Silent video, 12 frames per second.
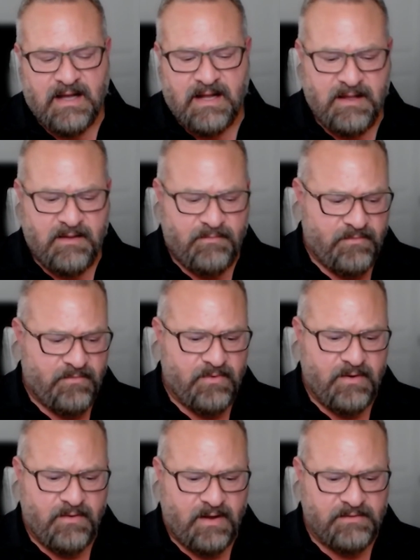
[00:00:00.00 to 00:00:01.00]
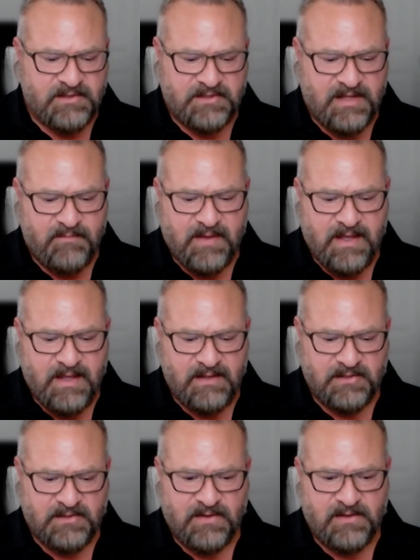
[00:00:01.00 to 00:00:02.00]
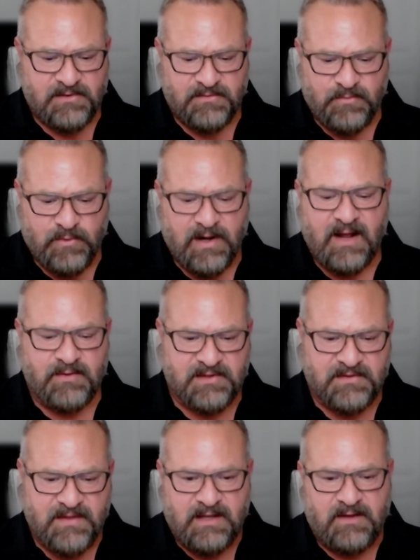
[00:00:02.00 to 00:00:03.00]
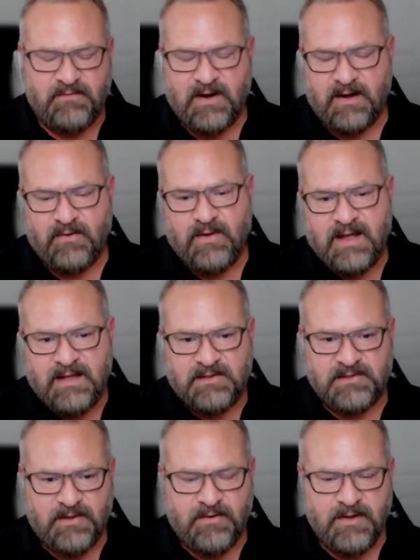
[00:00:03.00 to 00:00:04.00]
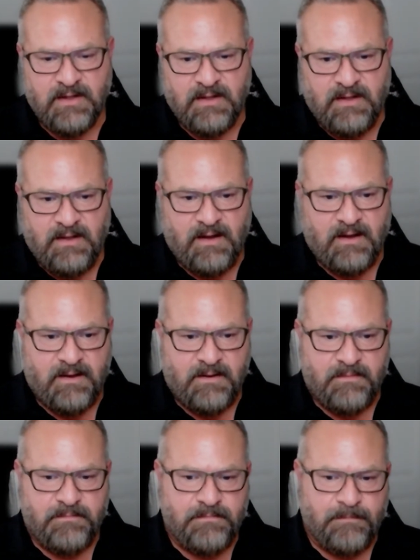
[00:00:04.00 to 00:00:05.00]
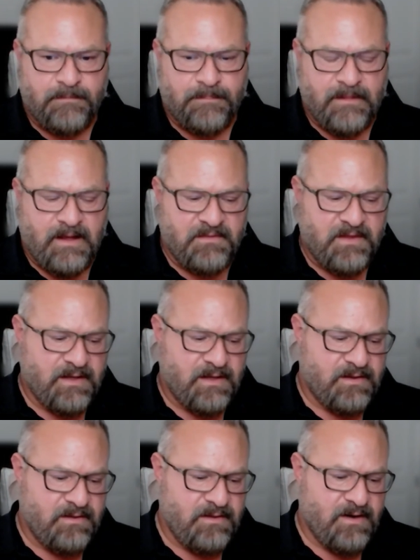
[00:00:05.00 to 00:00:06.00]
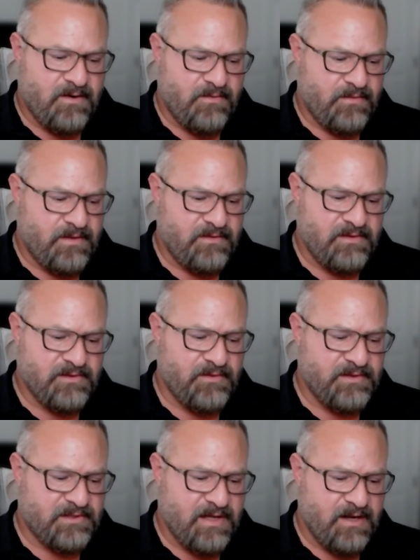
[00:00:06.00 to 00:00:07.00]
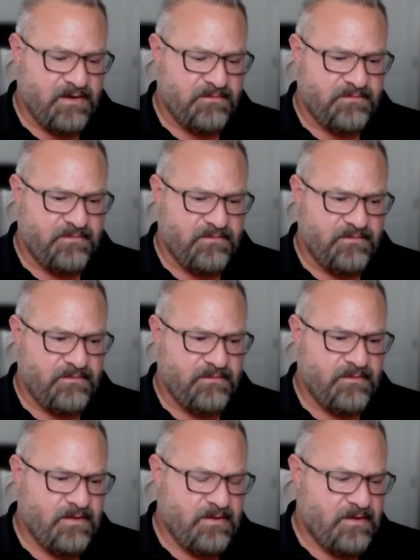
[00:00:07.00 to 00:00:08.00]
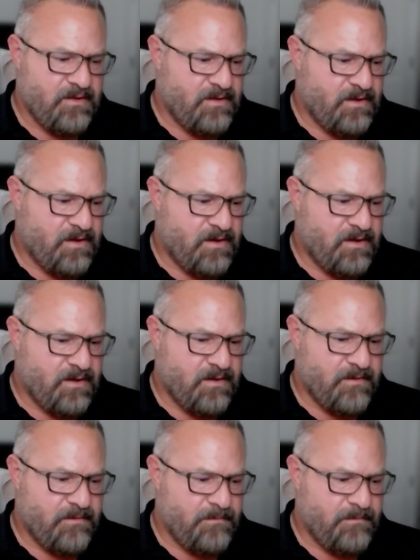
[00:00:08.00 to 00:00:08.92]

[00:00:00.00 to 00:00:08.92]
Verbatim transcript: of got him on the same page as, as what I was thinking right away. So um, I think you know there's all this kind of uh,